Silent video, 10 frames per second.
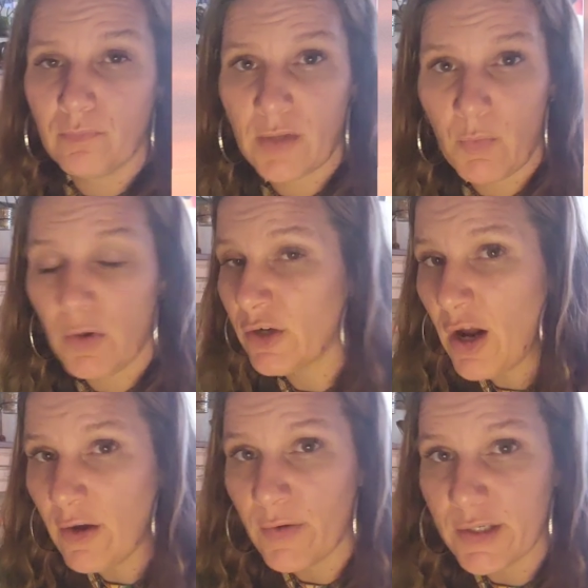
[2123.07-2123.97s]
then we're
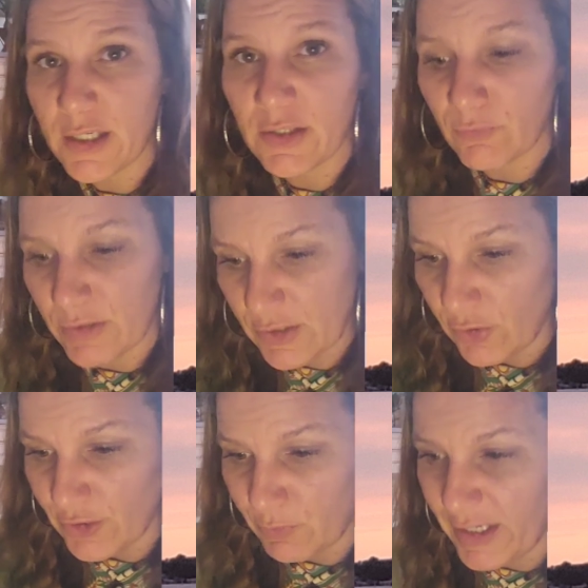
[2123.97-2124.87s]
not going to get the
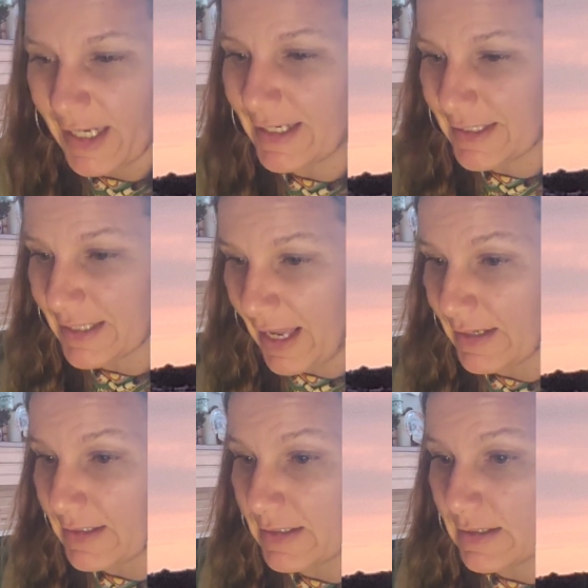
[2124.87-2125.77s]
results we need to
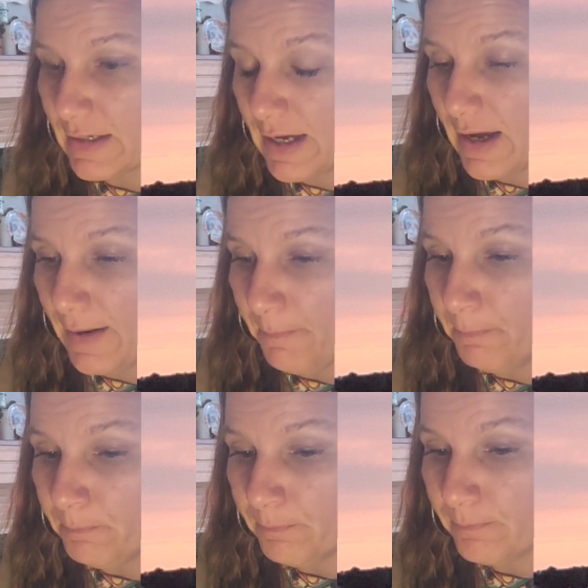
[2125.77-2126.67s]
get
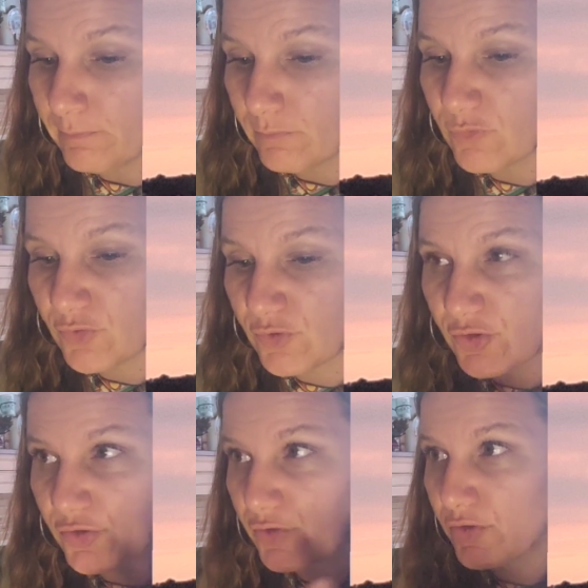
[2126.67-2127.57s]

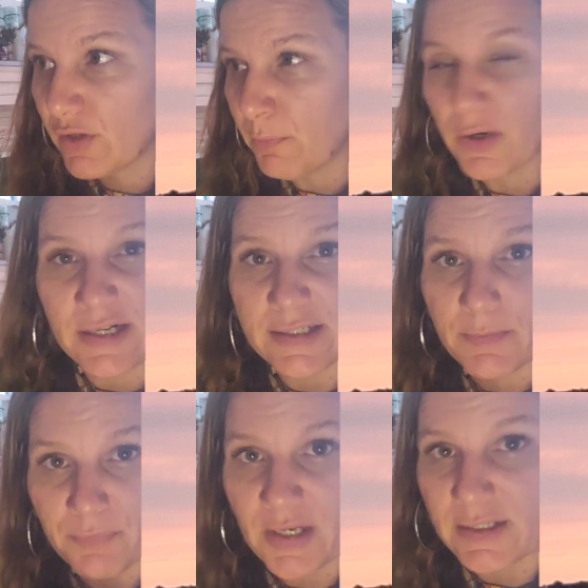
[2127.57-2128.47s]
to bring
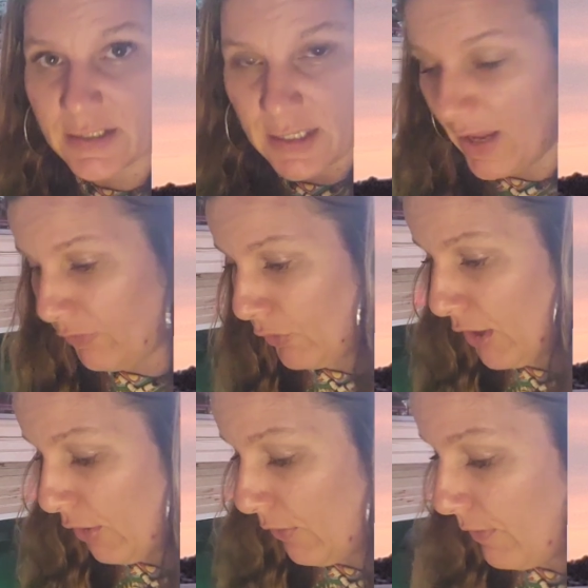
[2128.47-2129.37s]
some things together
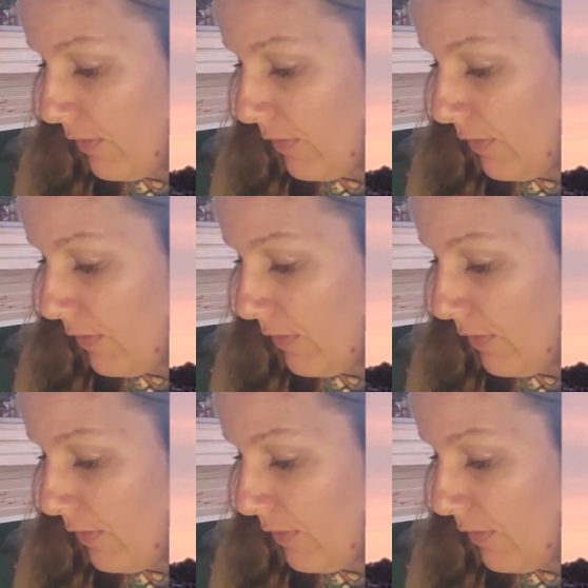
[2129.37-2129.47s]
here.